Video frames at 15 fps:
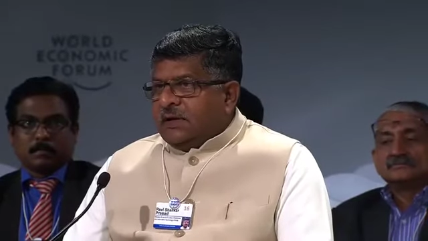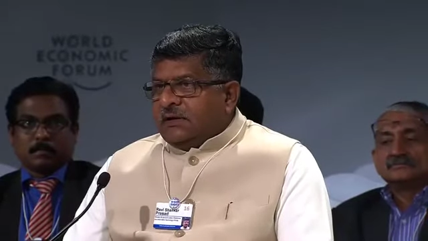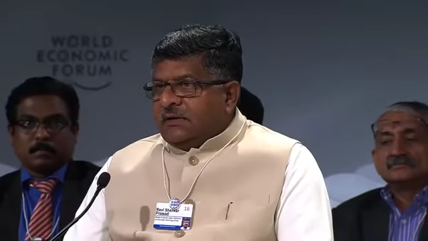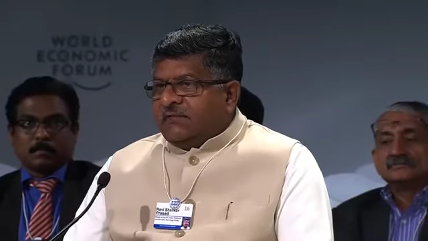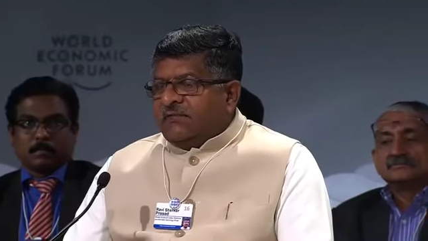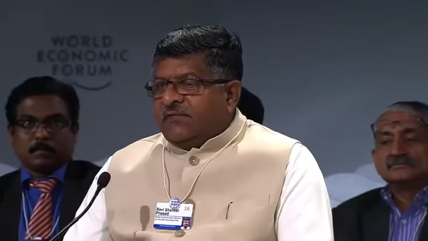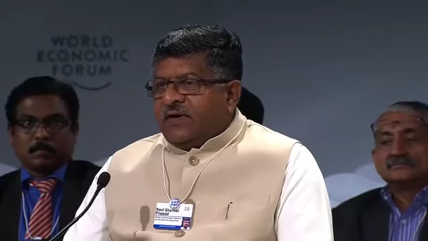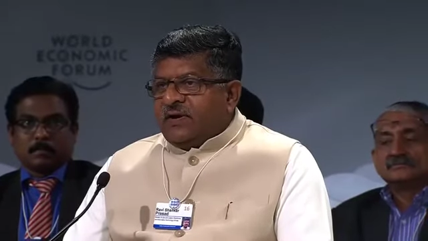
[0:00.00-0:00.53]

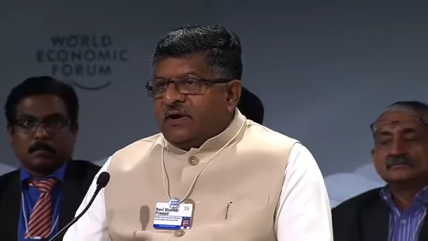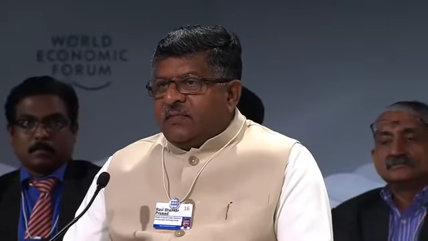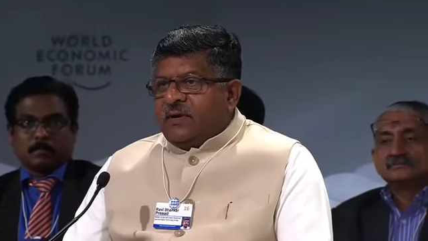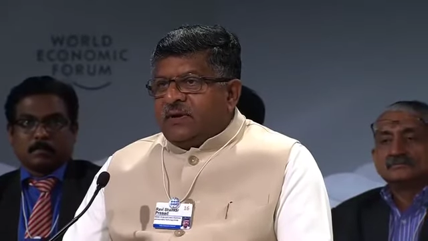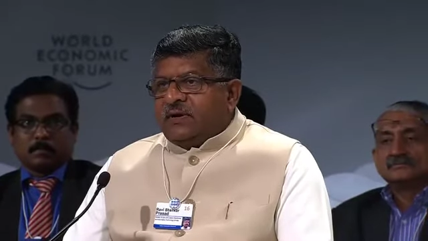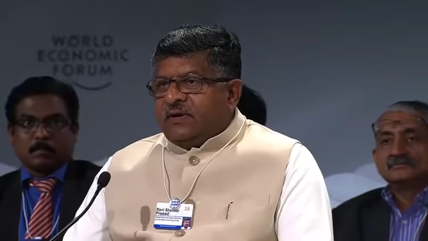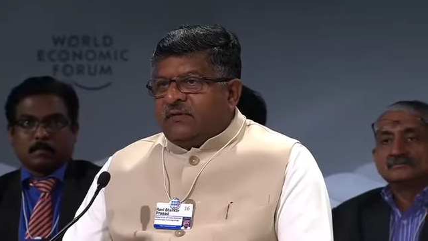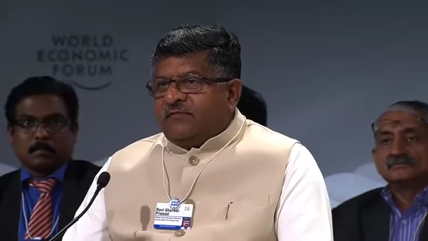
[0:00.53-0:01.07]
Speaker 1: there is a
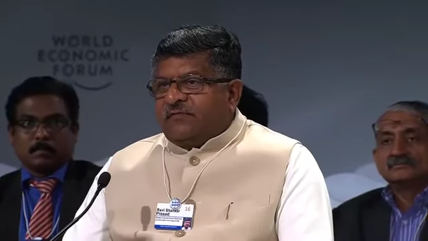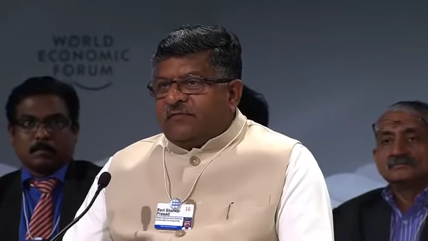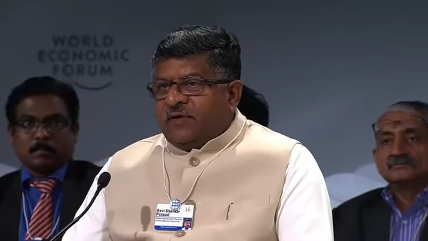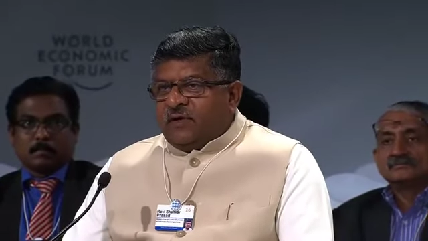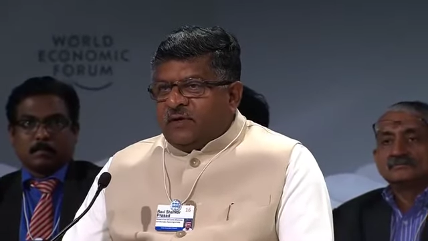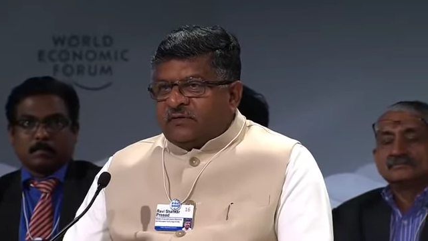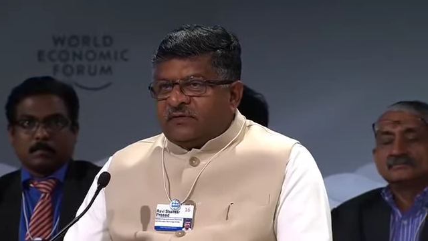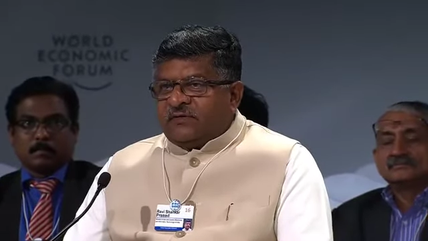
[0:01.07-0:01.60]
fundamental
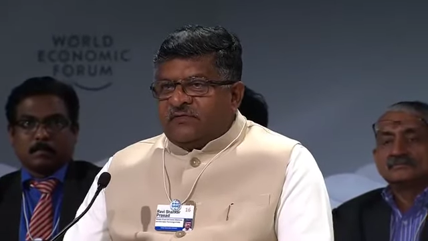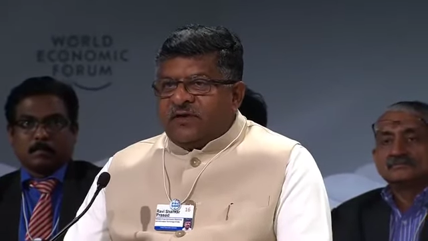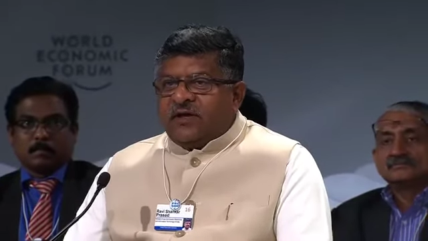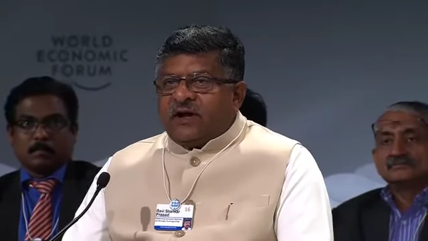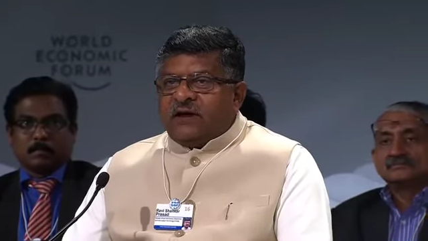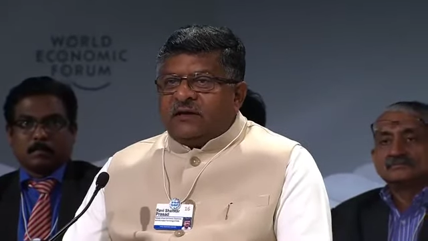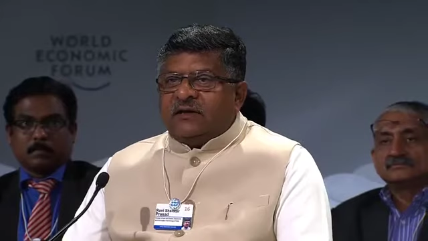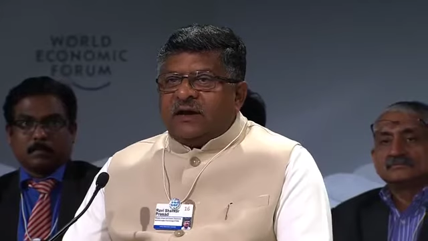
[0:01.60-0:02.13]

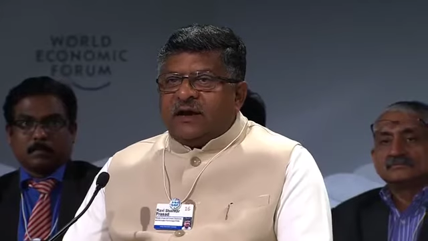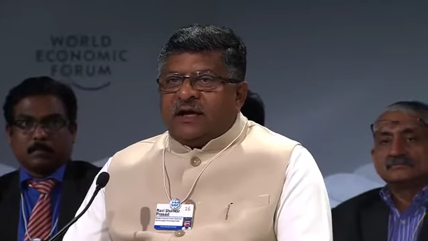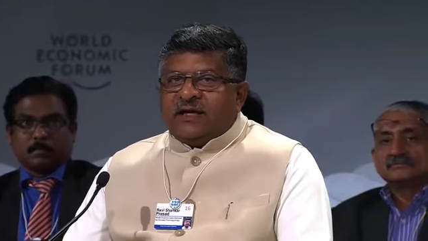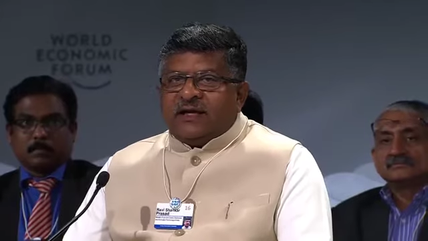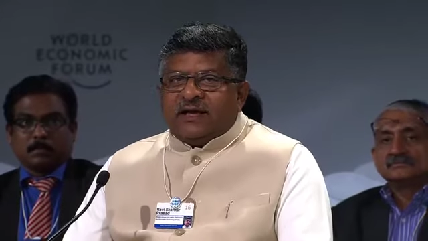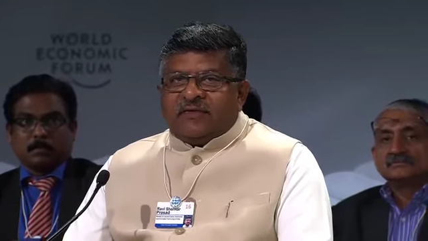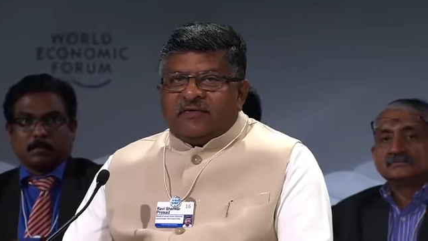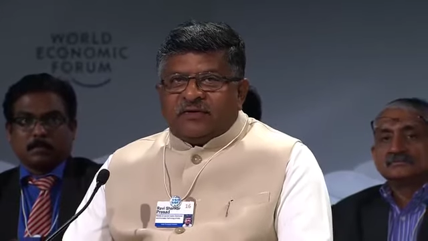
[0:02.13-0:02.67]
philosophy
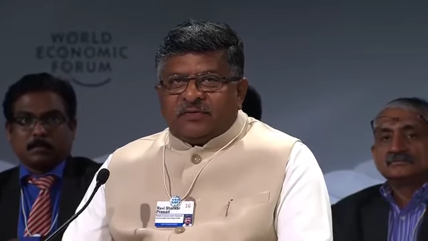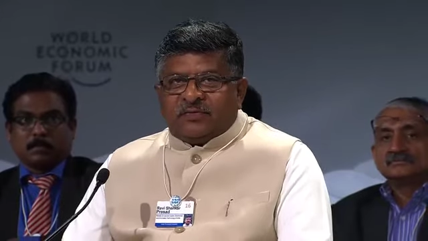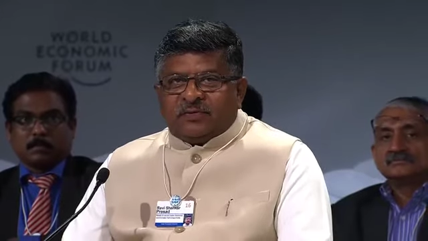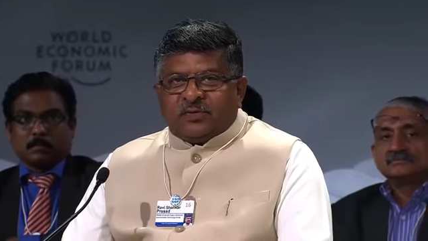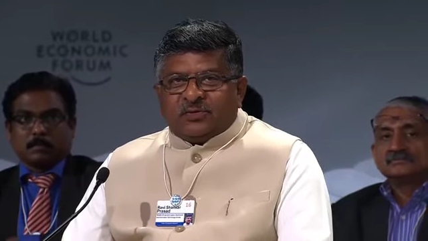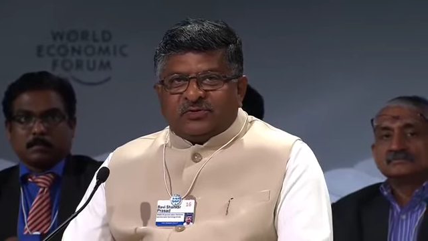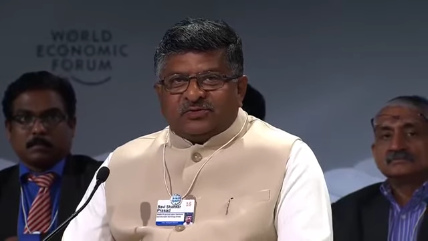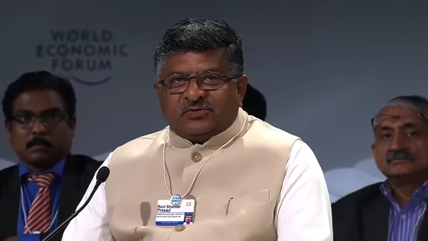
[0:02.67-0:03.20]
underlying our
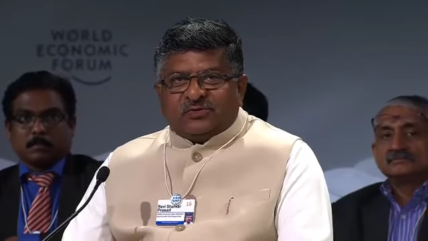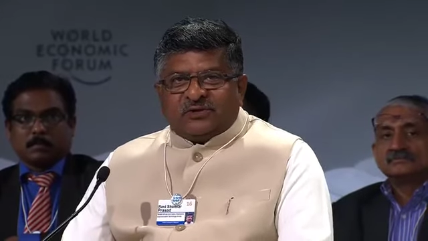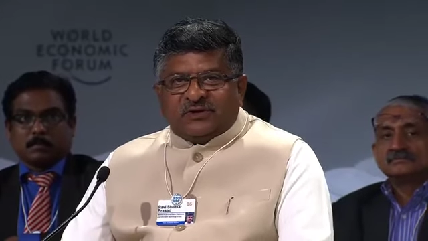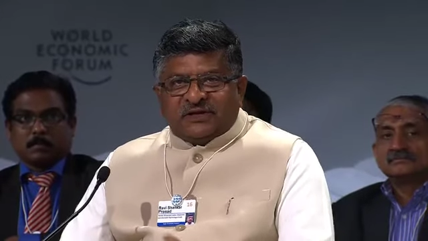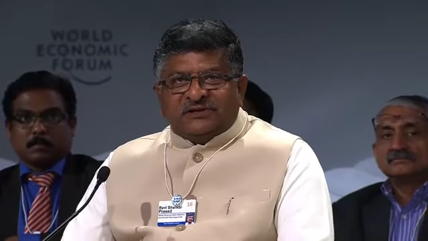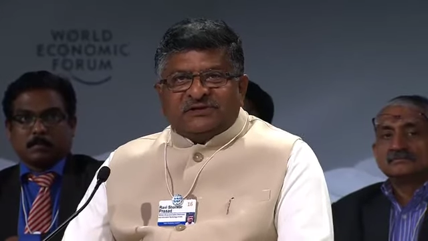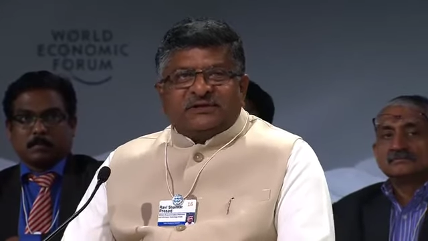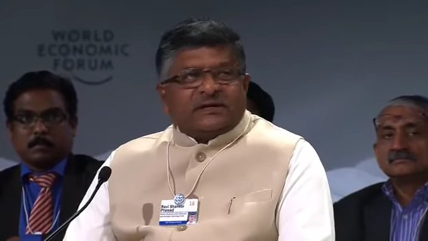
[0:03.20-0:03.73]
approach
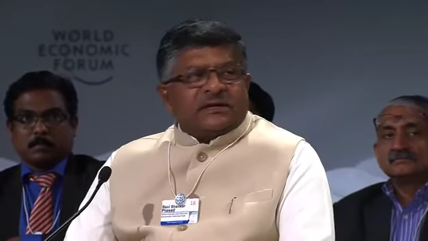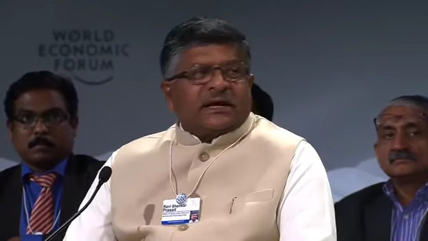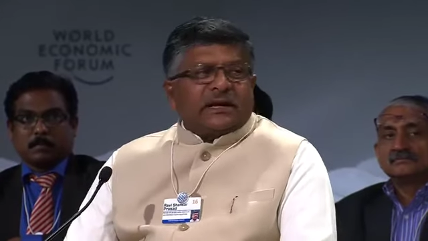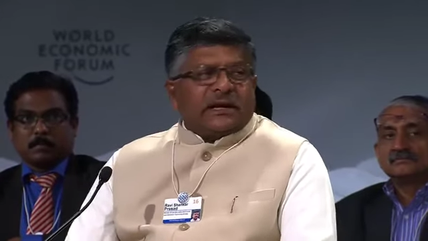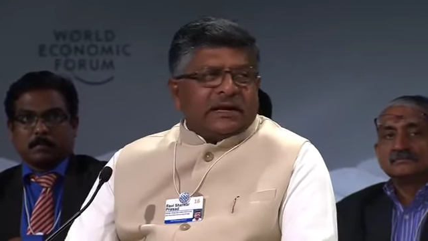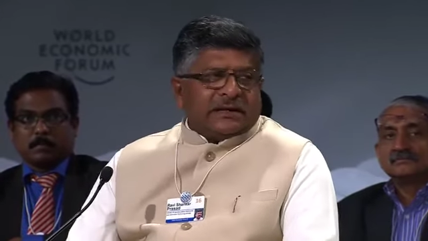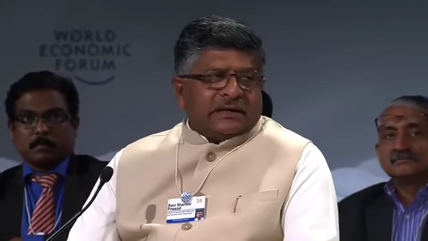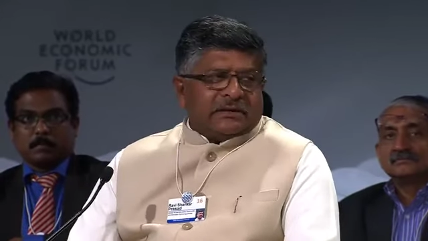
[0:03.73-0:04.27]
to
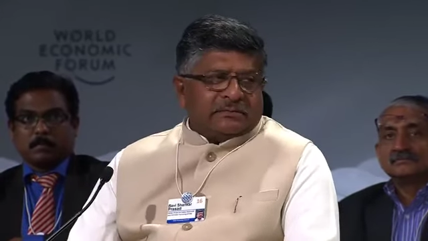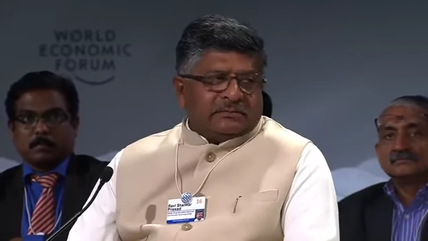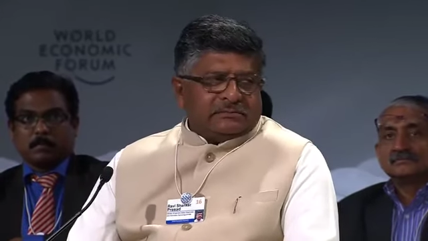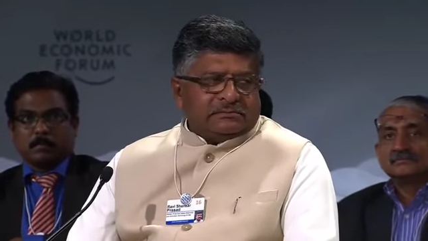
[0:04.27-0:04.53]
digital connect.